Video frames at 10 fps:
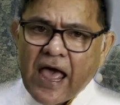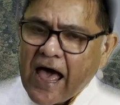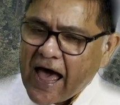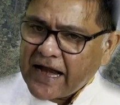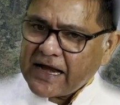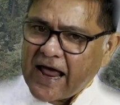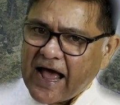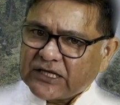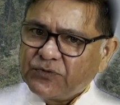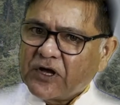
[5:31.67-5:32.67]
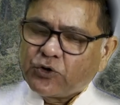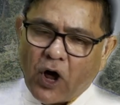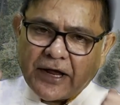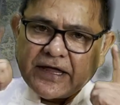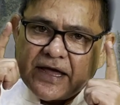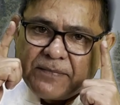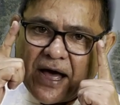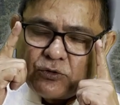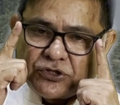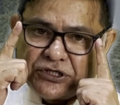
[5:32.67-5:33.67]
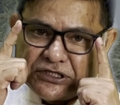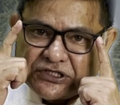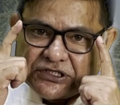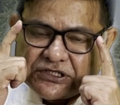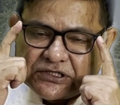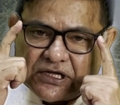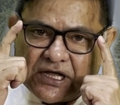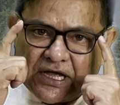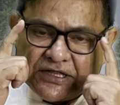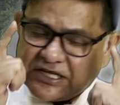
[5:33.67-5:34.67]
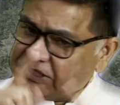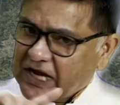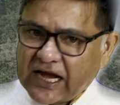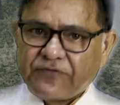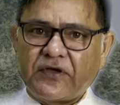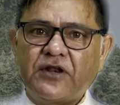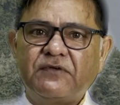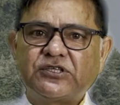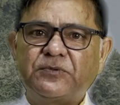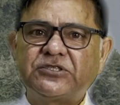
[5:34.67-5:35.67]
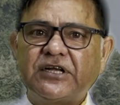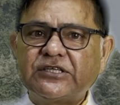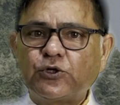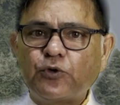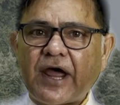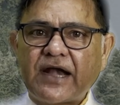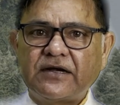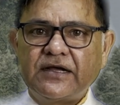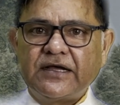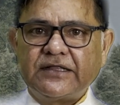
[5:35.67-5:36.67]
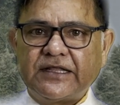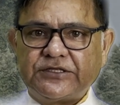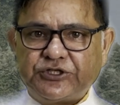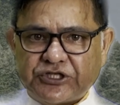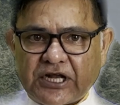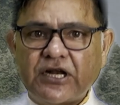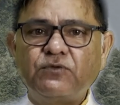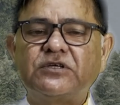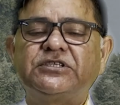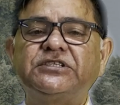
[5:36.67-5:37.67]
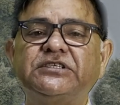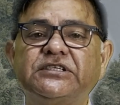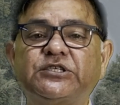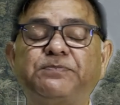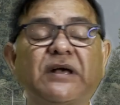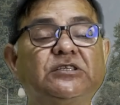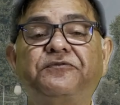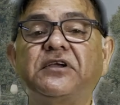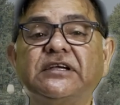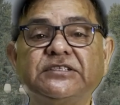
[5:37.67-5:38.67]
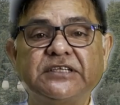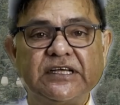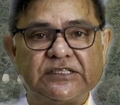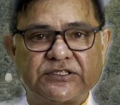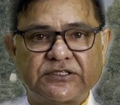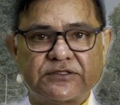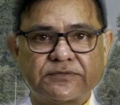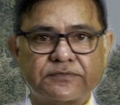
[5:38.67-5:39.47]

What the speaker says: And as we are talking about these kind of investments, let's look at the general versus specific skills.